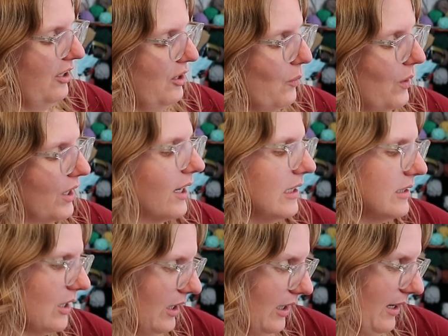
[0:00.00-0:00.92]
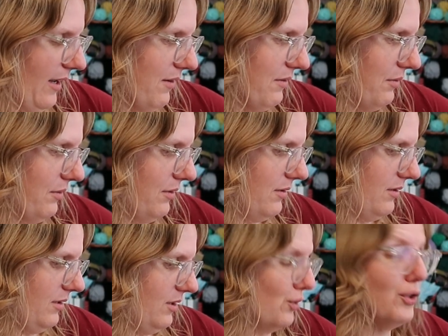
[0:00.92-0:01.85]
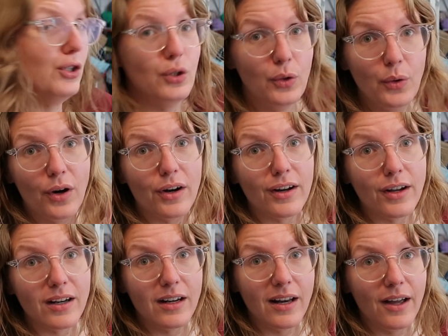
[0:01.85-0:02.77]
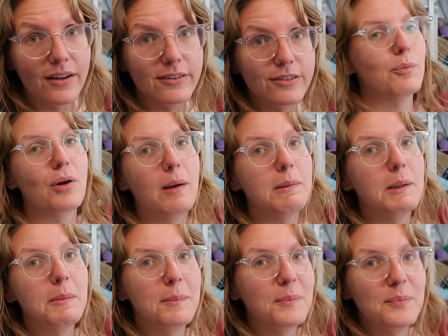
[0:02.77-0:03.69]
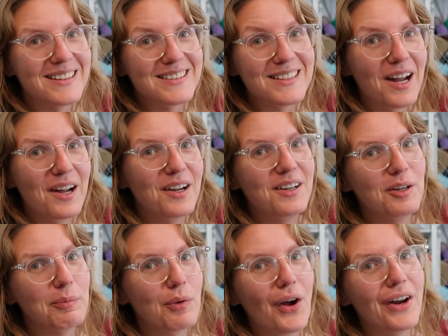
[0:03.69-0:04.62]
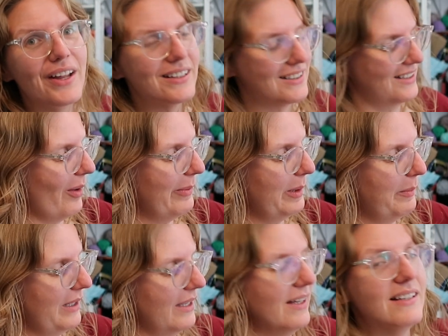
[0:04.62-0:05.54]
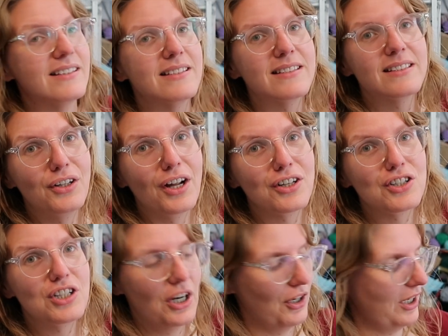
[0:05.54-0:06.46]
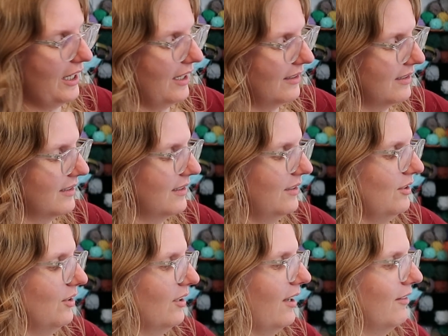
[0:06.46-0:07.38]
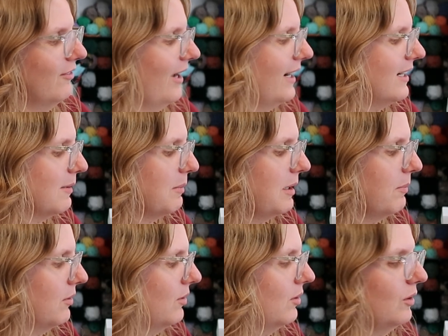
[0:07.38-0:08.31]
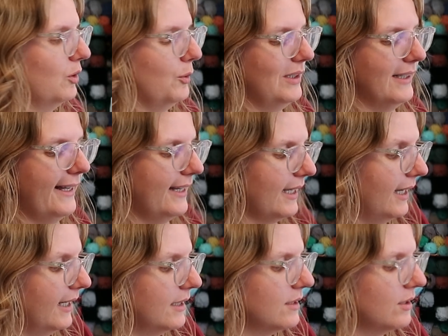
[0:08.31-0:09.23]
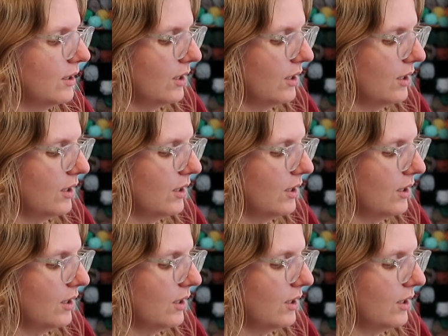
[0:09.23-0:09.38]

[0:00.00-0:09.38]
Your work is good enough. You are good enough. The problem is not your product. Problem is you're not sharing it. You're not finding people who would like it.